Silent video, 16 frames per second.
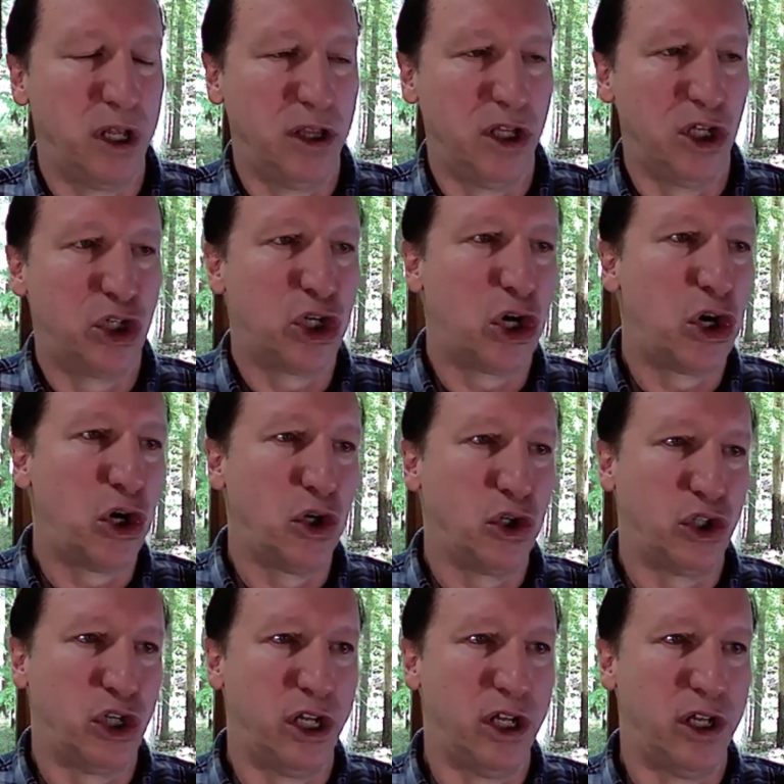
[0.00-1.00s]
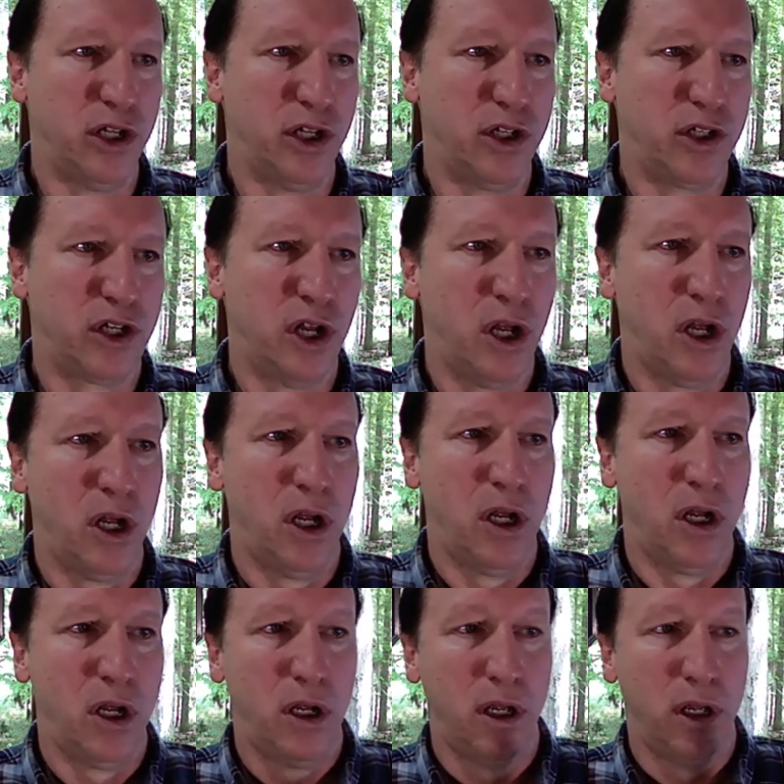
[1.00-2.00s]
in the church is
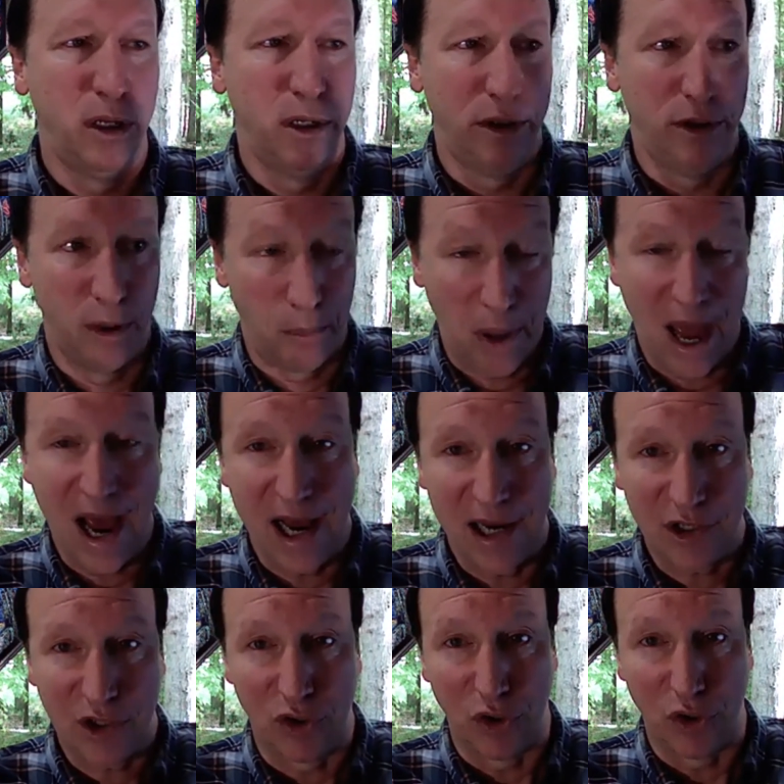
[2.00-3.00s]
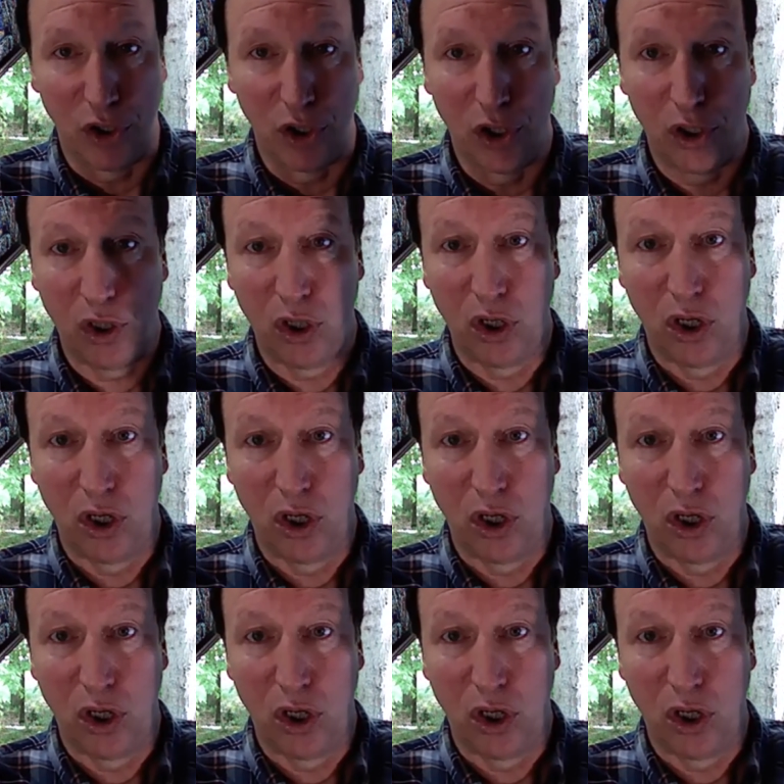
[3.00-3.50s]
the pastor